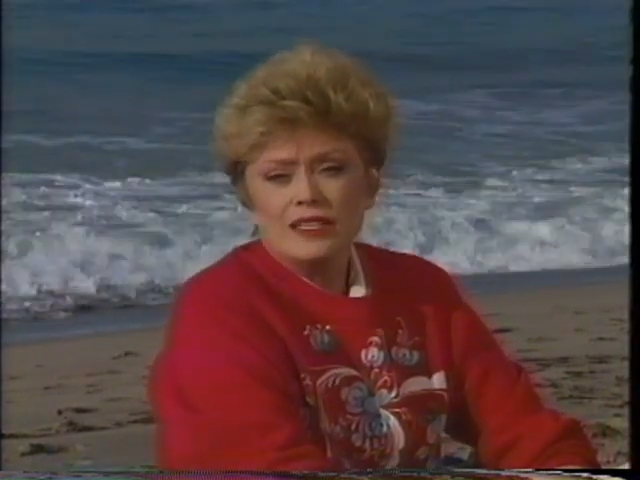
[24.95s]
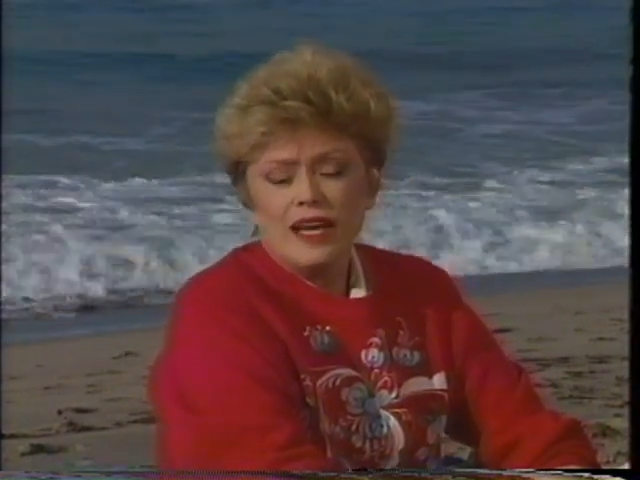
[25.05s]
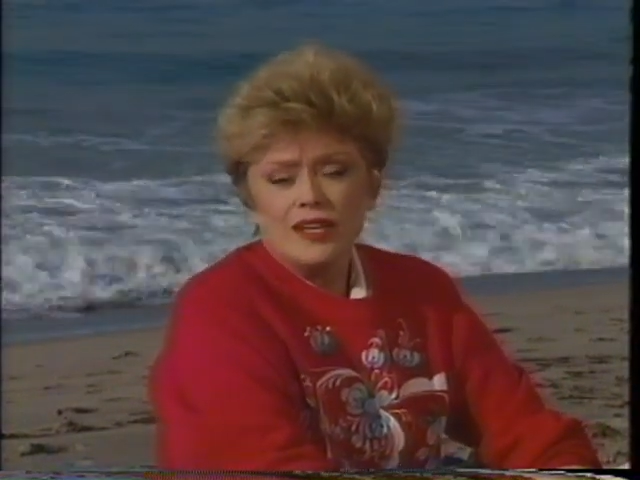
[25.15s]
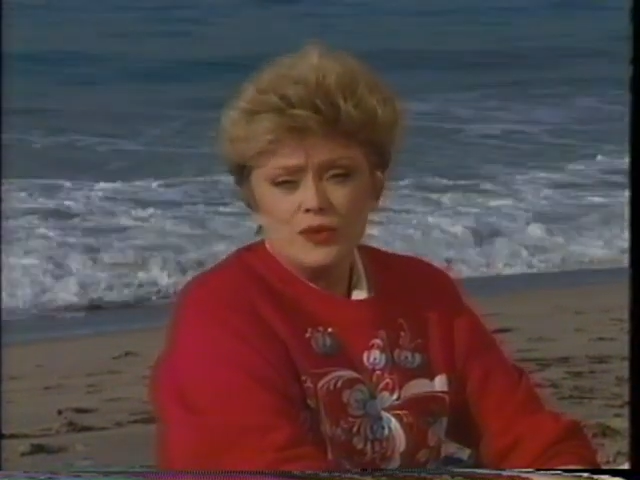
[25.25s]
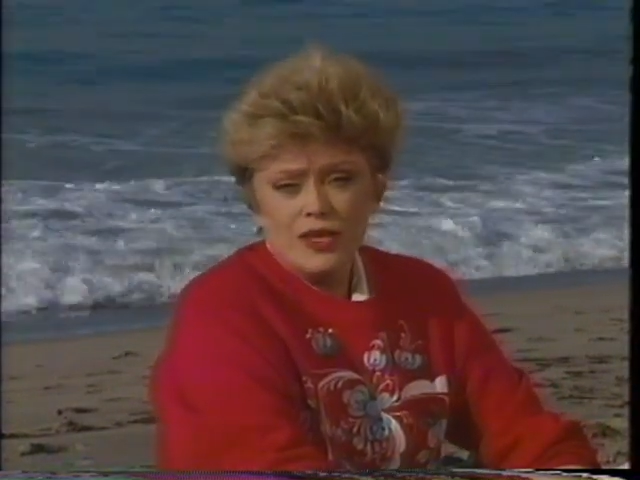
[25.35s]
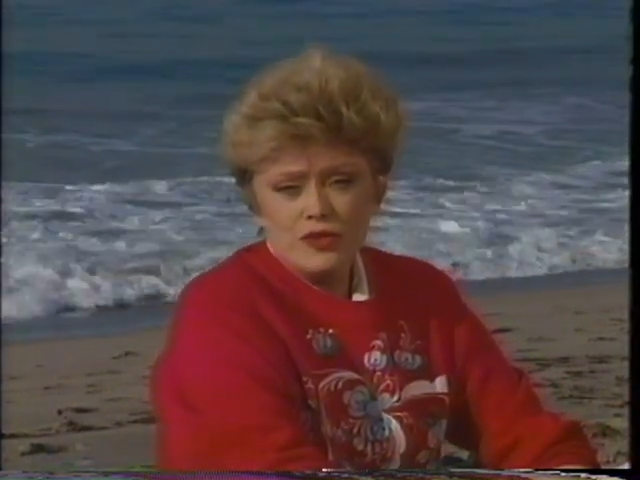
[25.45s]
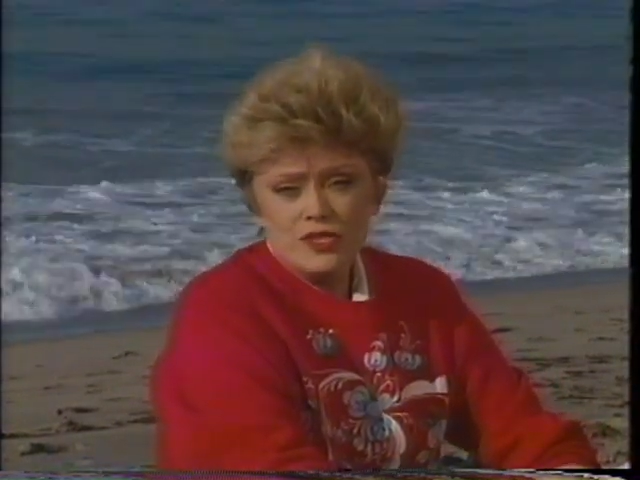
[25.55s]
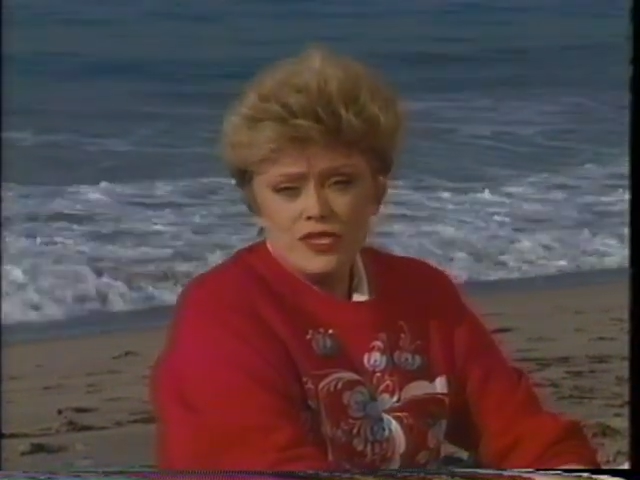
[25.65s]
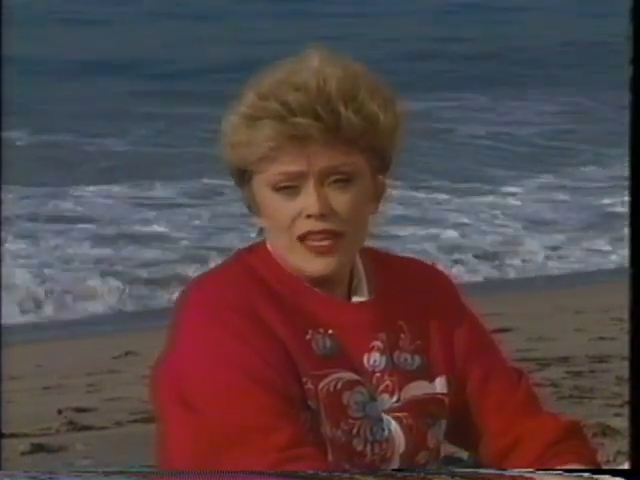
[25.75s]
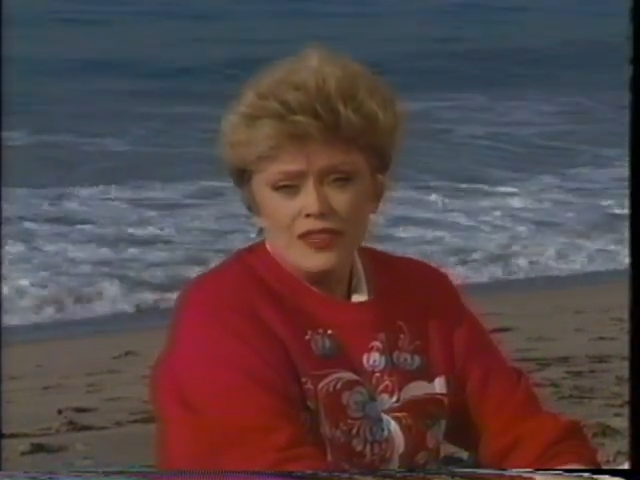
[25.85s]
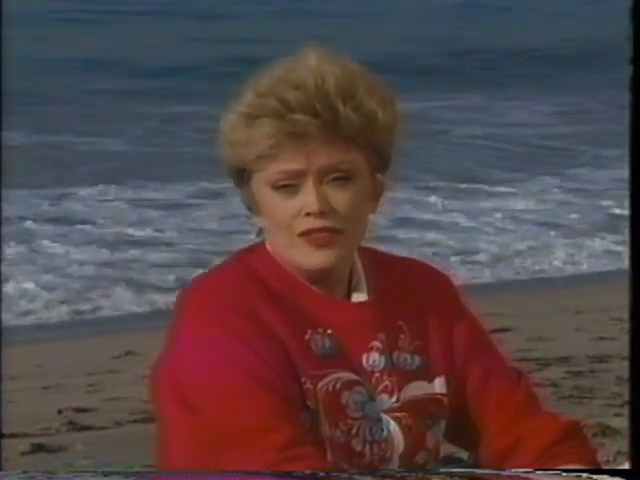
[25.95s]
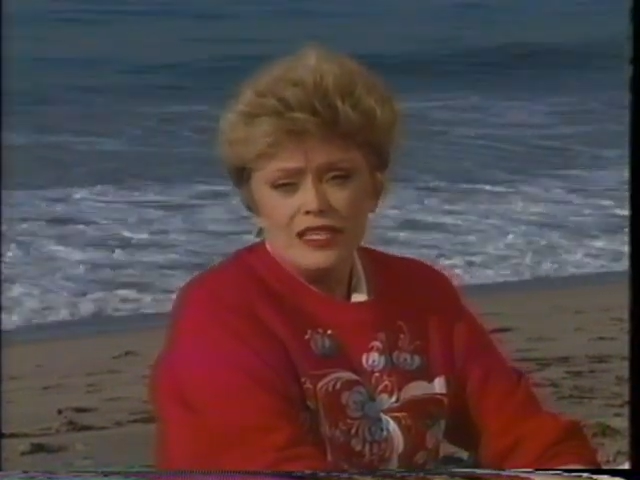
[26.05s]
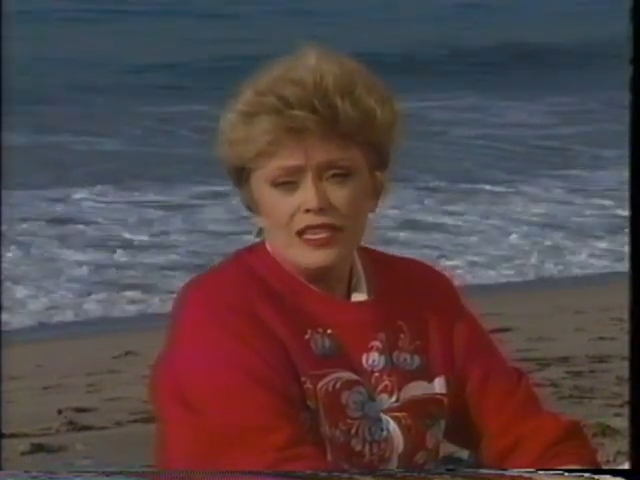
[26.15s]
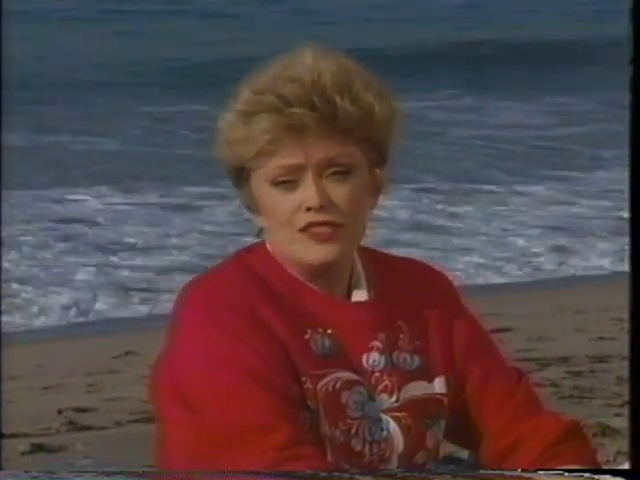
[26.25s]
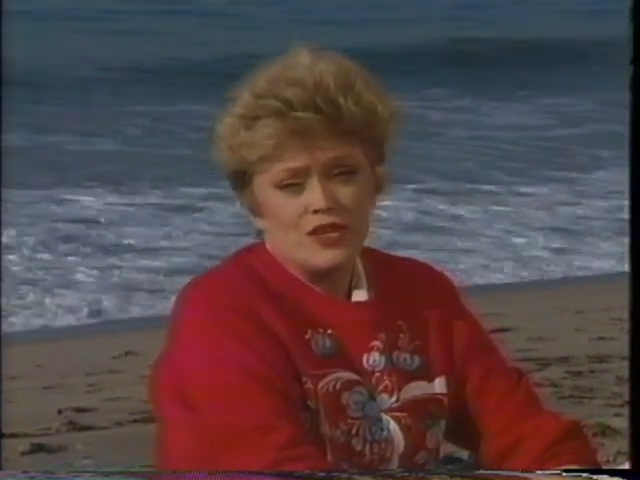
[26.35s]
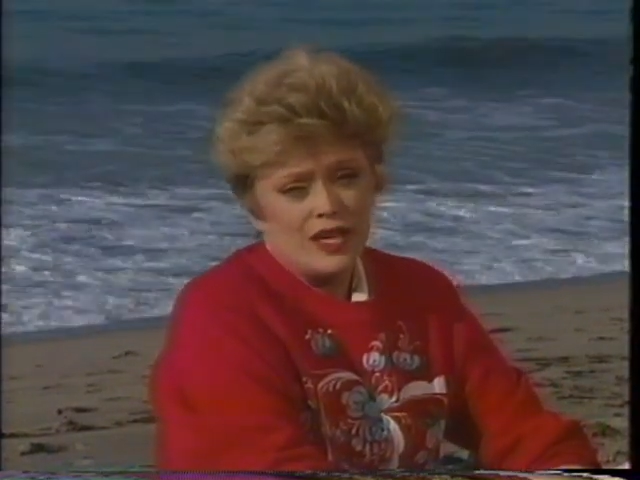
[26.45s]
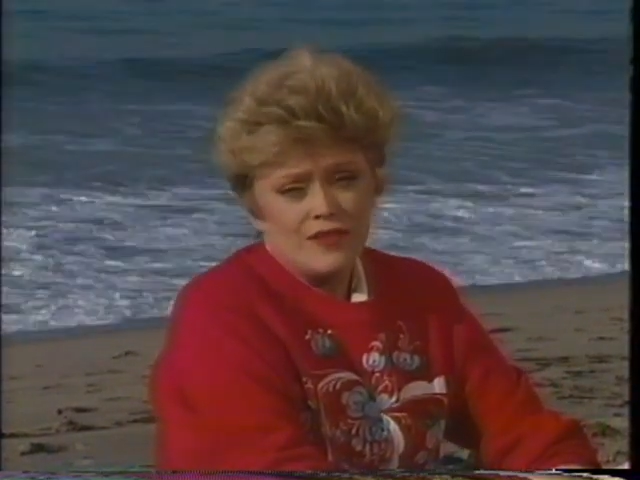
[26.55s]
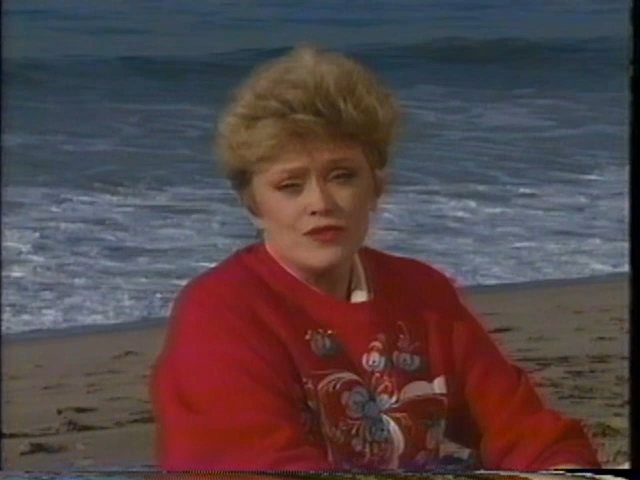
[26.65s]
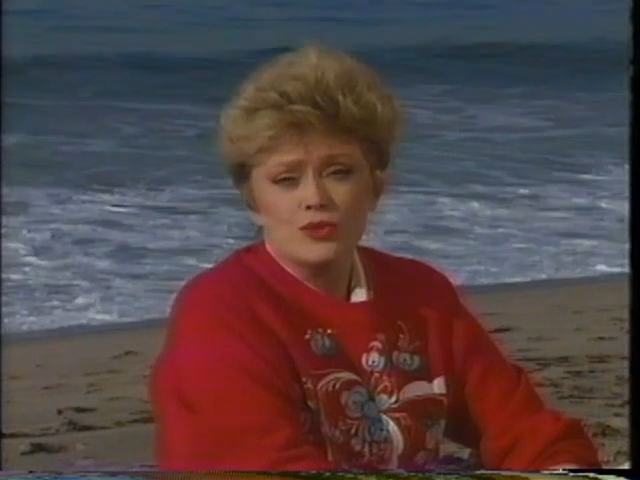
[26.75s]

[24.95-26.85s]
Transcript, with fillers: Now, to understand their needs, you have